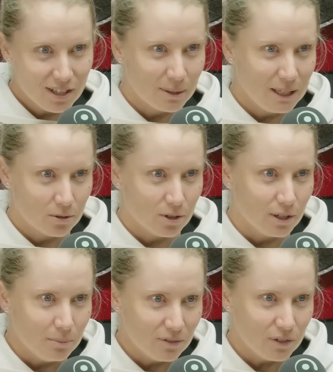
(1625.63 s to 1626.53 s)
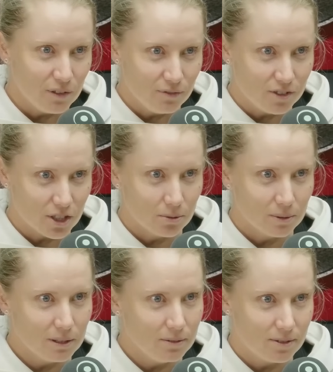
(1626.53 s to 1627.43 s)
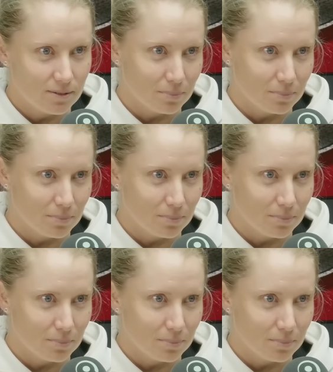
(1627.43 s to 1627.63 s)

I mean, good on him if he genuinely